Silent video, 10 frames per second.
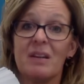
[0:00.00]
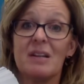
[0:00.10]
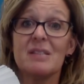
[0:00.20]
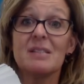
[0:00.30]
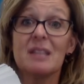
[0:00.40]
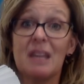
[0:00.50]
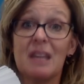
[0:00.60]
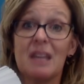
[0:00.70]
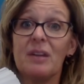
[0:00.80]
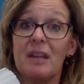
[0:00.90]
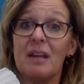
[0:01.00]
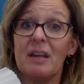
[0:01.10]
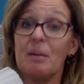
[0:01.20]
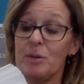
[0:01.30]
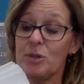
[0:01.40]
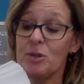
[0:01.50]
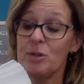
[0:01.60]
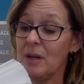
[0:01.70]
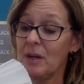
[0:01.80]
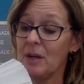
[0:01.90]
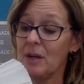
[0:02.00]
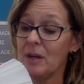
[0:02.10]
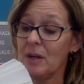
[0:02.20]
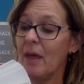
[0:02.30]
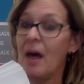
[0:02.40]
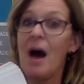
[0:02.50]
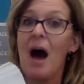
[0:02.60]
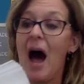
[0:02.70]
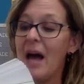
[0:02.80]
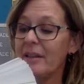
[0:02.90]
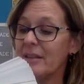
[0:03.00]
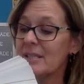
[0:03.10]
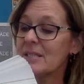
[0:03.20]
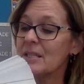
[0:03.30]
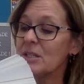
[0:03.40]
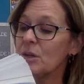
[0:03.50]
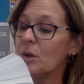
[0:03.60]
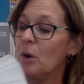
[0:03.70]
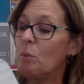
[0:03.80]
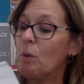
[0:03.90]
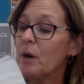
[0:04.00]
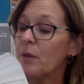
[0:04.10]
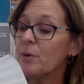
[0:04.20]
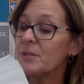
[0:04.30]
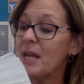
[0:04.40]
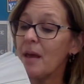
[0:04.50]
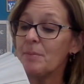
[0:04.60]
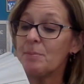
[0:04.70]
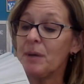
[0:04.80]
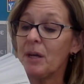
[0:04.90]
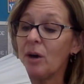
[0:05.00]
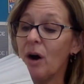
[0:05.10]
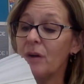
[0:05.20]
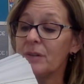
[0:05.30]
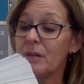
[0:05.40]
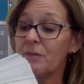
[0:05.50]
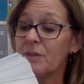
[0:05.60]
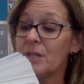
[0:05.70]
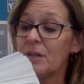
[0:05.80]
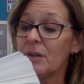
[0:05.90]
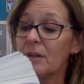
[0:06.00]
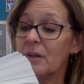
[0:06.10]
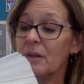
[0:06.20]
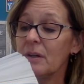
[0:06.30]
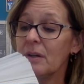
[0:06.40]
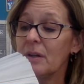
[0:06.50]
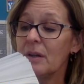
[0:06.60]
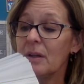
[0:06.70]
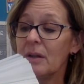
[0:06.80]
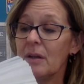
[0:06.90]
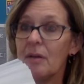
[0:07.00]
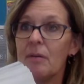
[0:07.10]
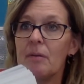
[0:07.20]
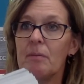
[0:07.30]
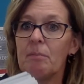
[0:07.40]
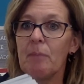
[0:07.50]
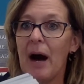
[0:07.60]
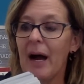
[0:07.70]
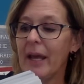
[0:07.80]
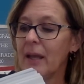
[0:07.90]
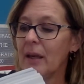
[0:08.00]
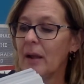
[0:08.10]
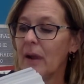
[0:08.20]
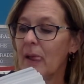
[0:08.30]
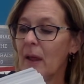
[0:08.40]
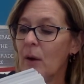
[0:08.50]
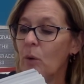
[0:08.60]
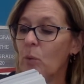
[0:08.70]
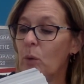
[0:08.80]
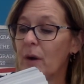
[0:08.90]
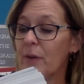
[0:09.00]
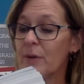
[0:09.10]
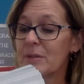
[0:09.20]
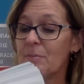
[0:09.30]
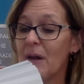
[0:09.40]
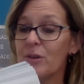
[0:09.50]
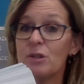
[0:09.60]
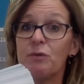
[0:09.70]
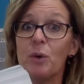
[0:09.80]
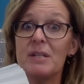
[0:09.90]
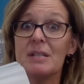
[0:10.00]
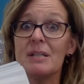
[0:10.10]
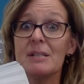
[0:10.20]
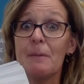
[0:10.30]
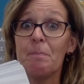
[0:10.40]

A scared kid up a tree. I listened. One of those names being called in for dinner? Mine? One of those mothers' voices?